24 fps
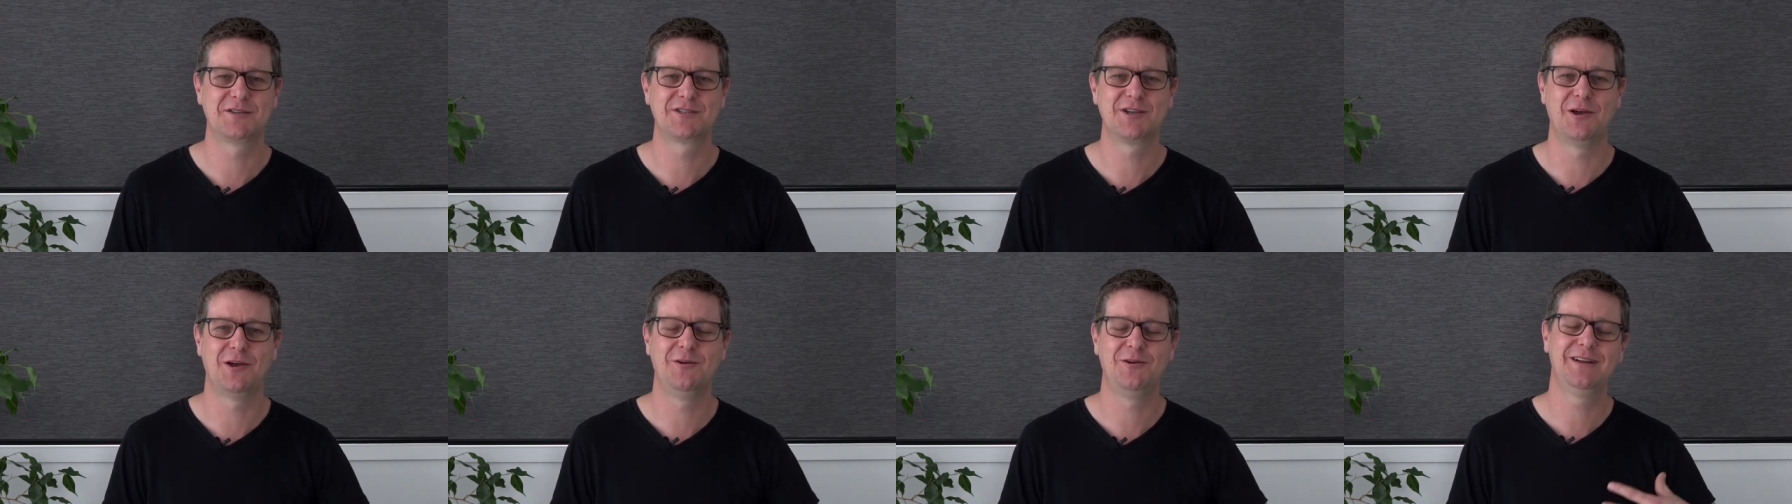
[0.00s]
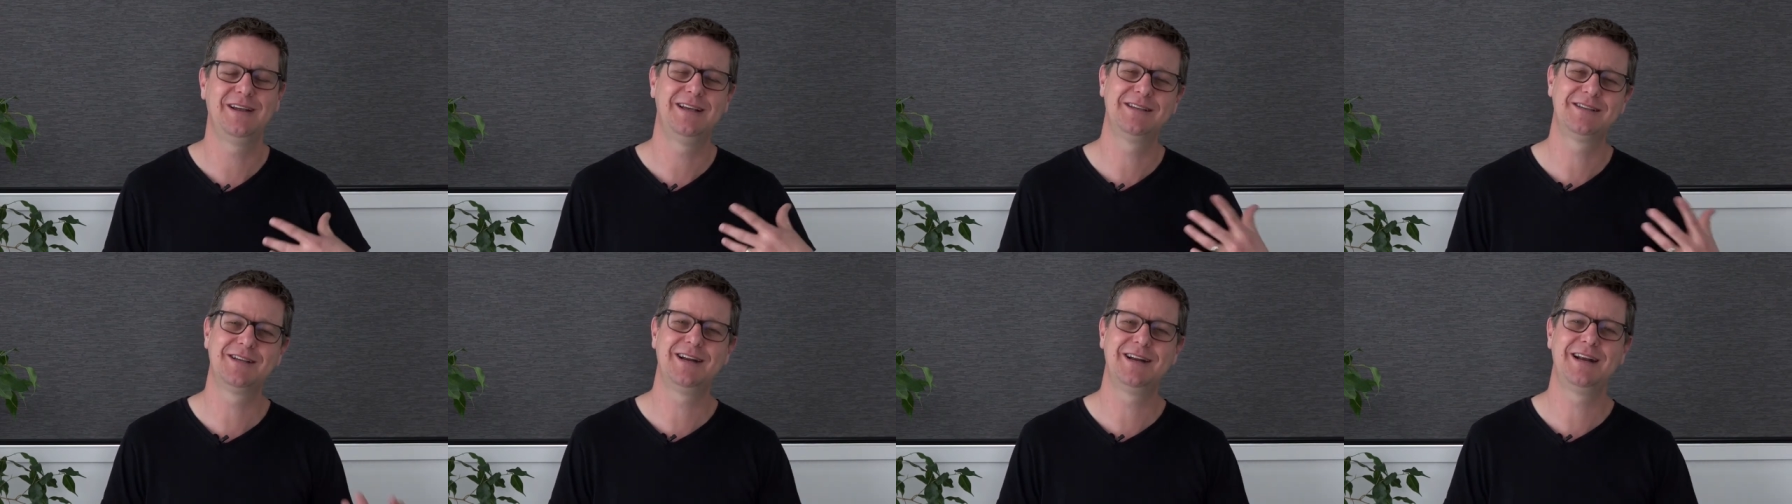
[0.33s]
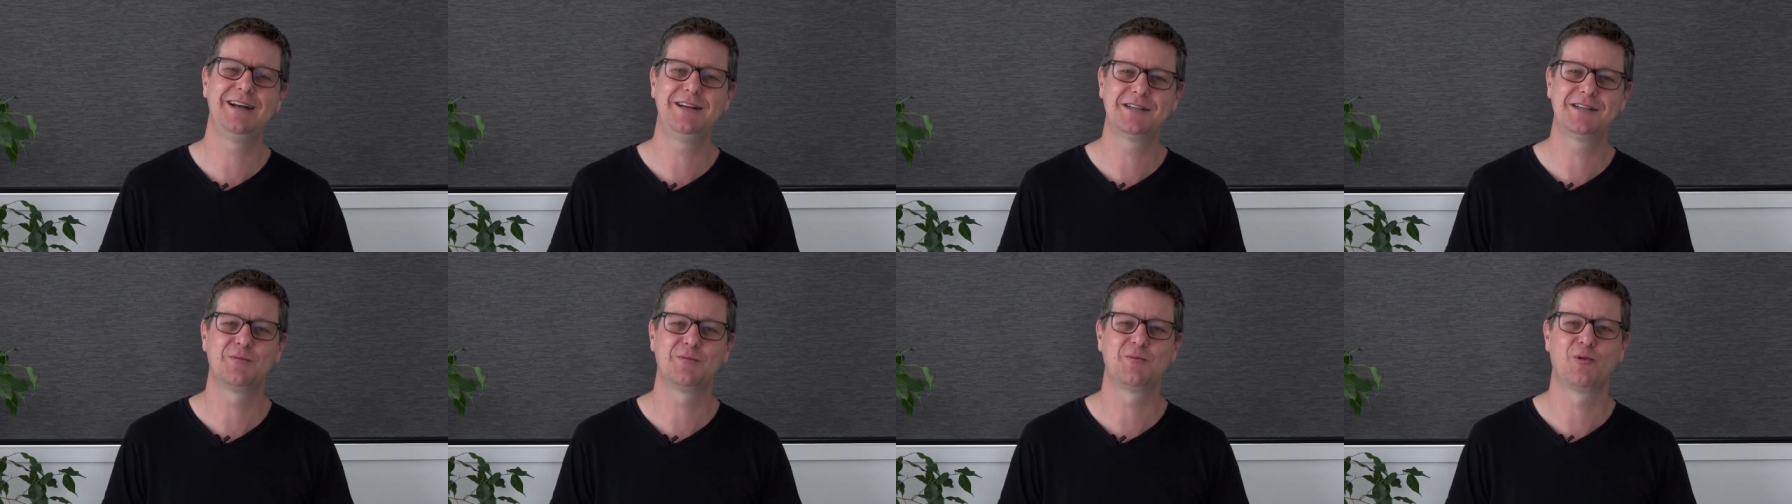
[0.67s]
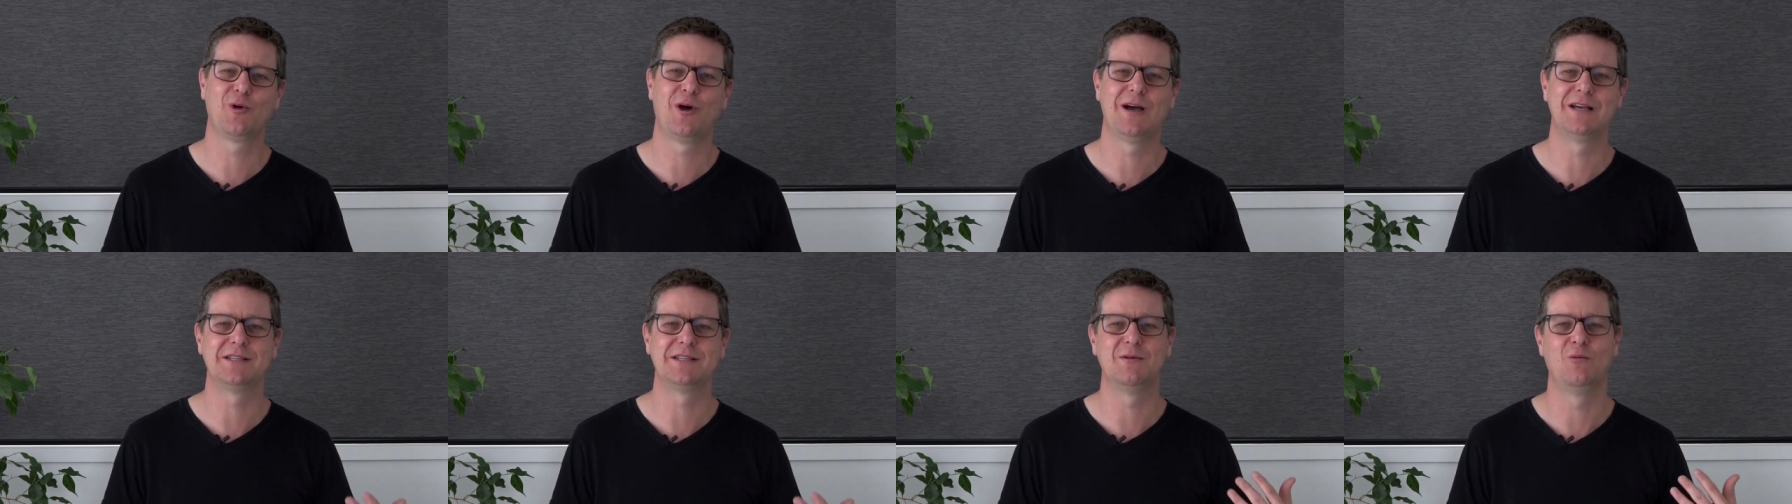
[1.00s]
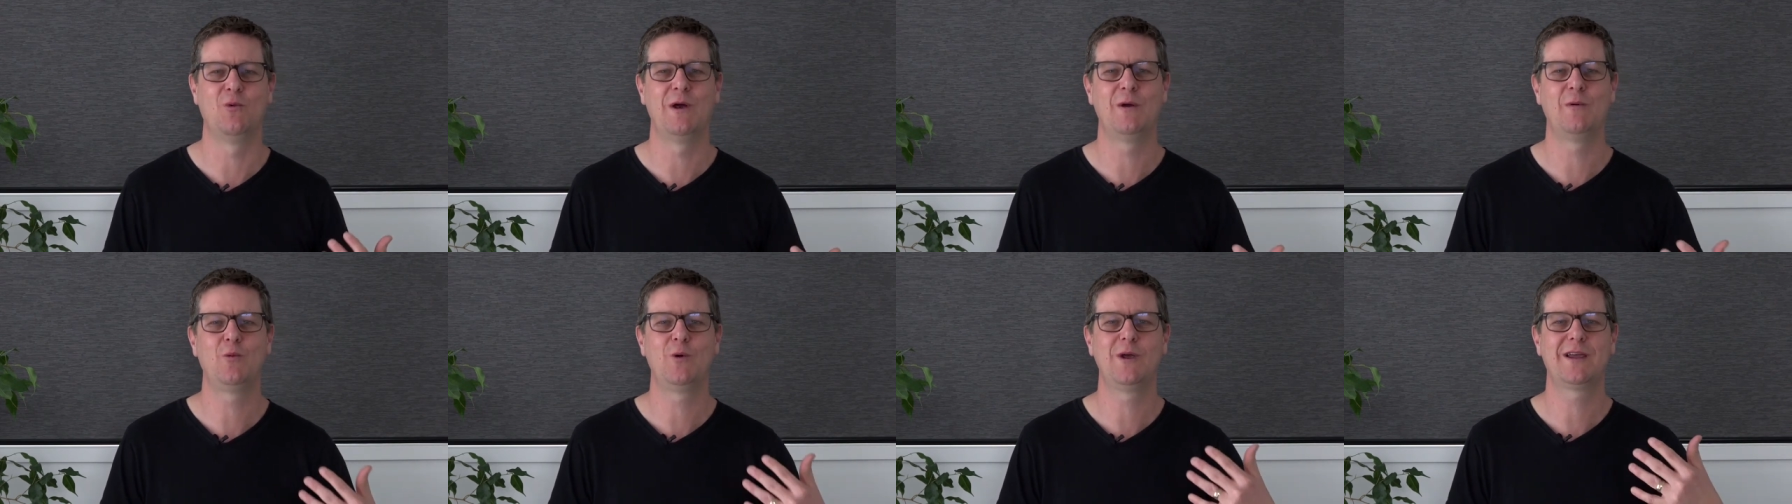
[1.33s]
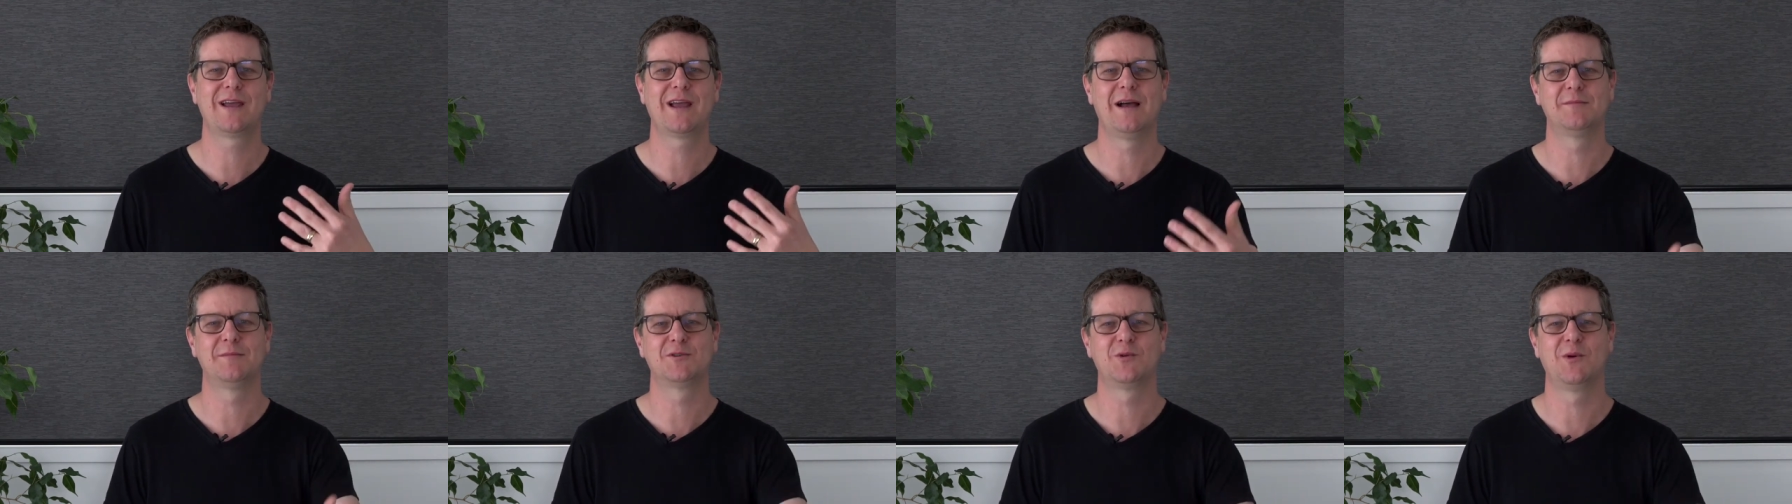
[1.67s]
So is it any surprise that when we come